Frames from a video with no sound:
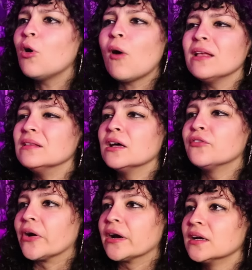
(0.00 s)
Oh, I
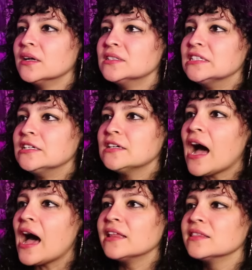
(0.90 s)
love her.
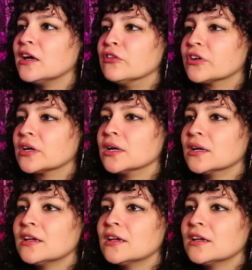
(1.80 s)
I love her.